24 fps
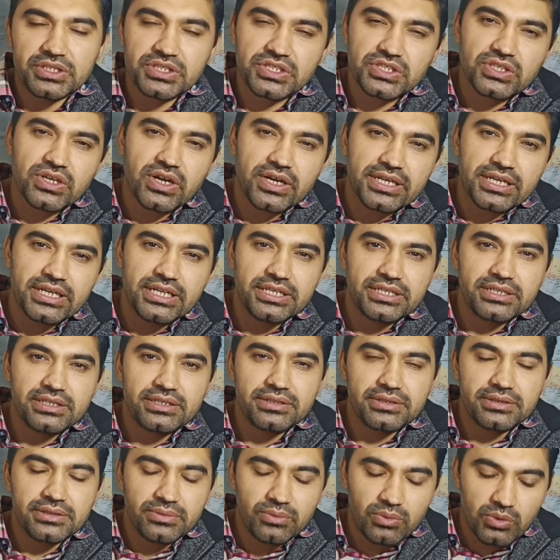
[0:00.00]

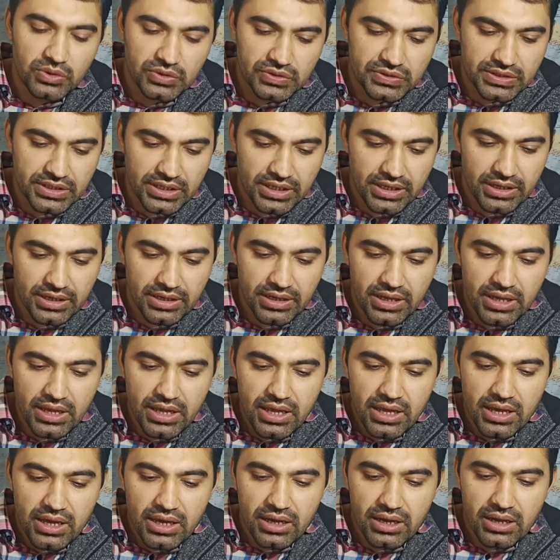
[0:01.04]
Scotland was the
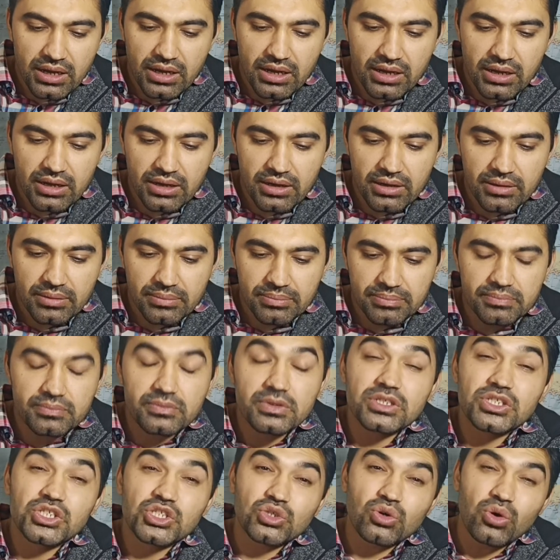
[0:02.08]

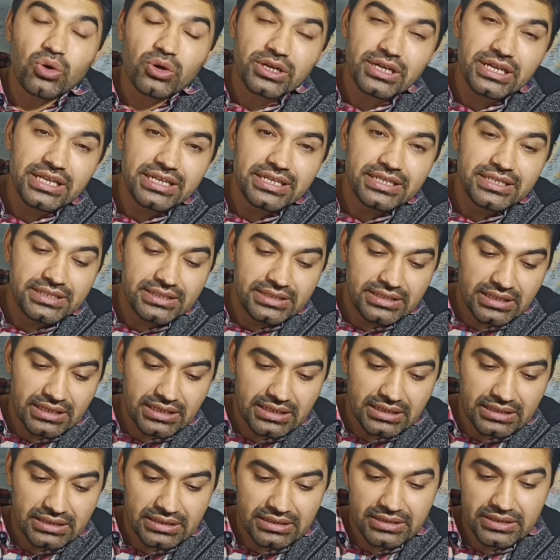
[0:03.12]
Scotland
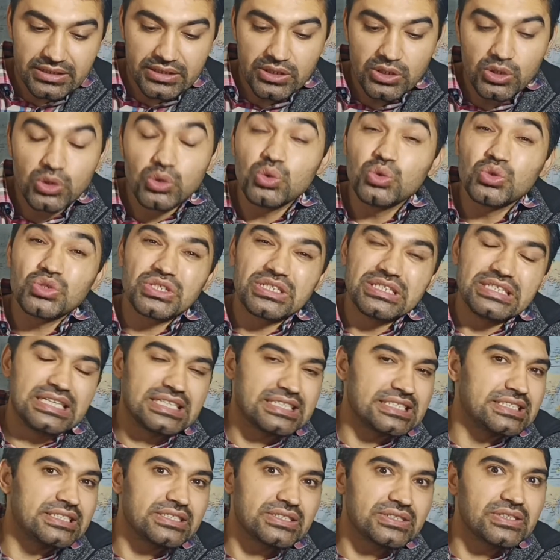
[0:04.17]
lose
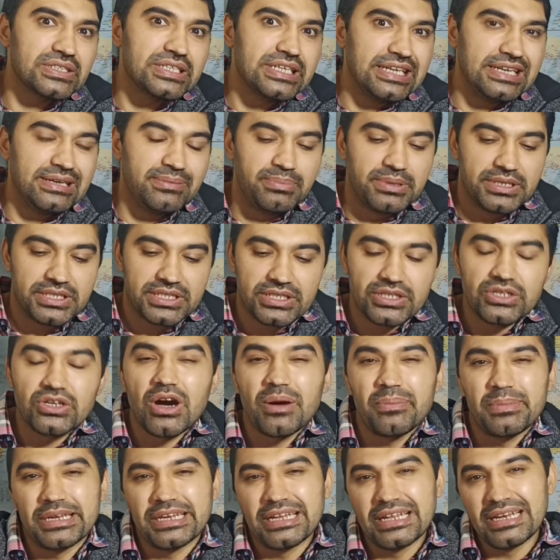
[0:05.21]
not real but
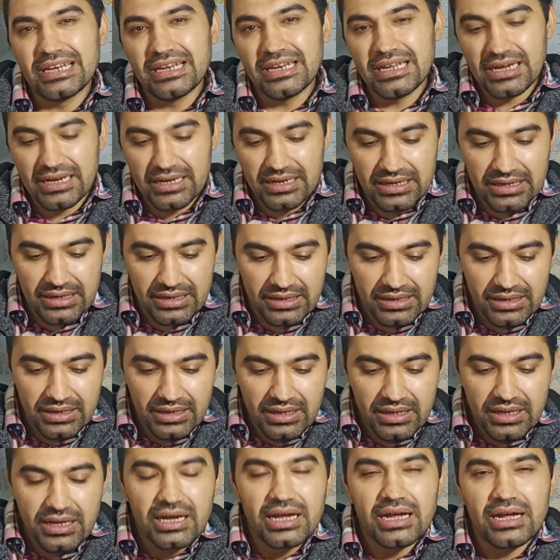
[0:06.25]
nominal
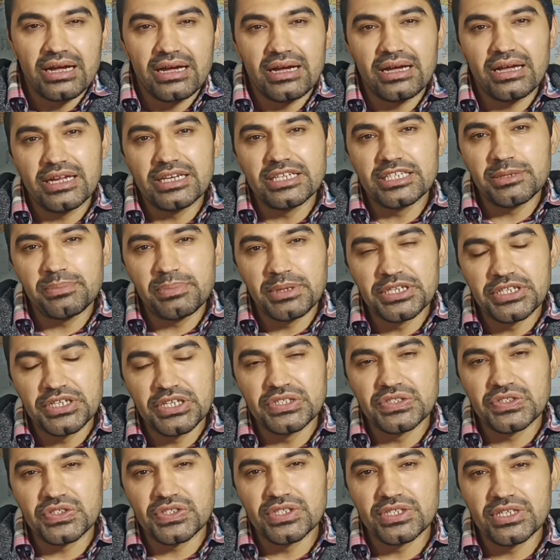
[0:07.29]

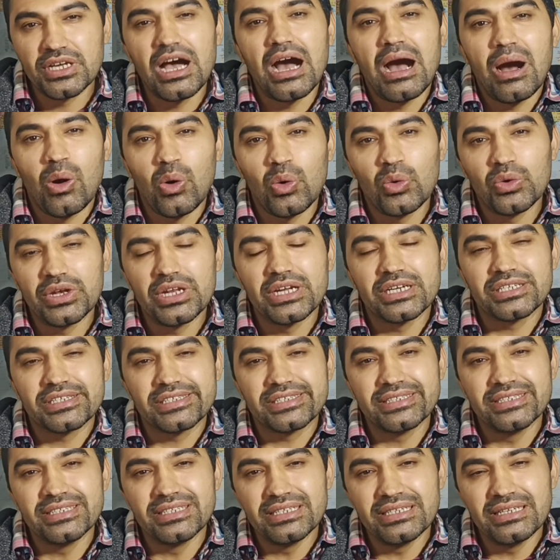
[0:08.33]
independency. How
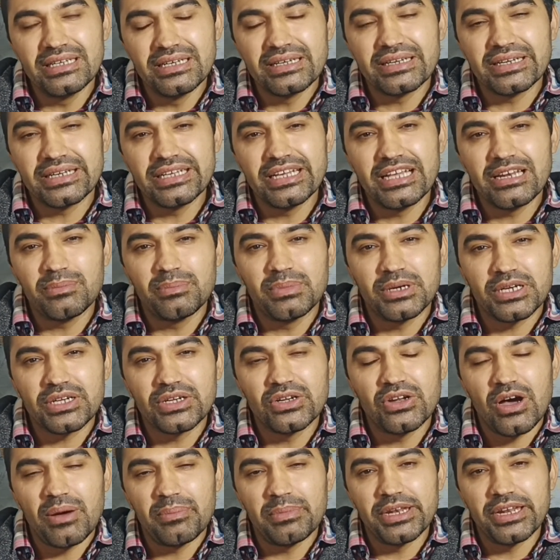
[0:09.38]
not real but
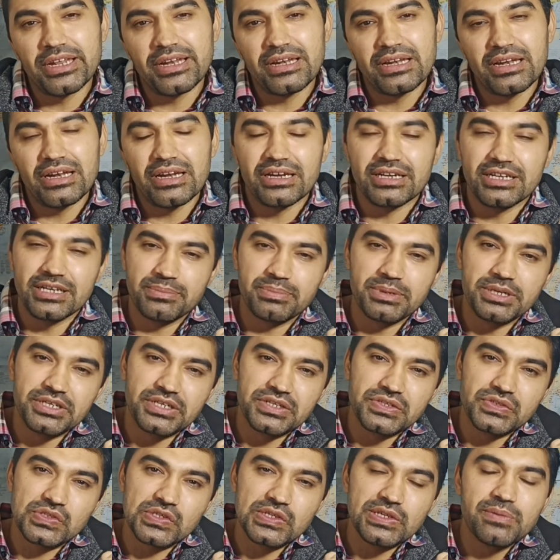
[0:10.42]
nominal
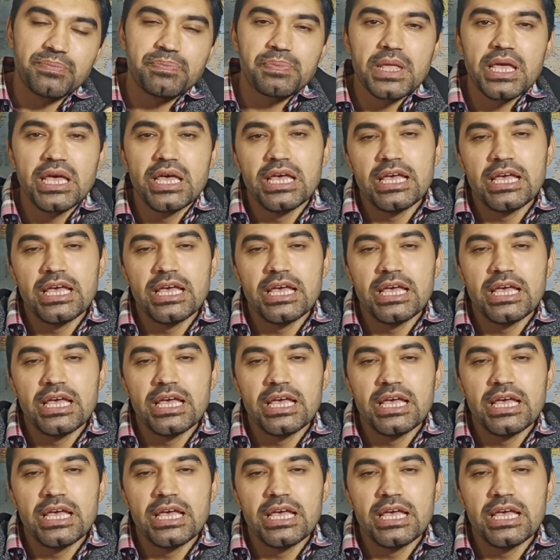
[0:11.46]
independency?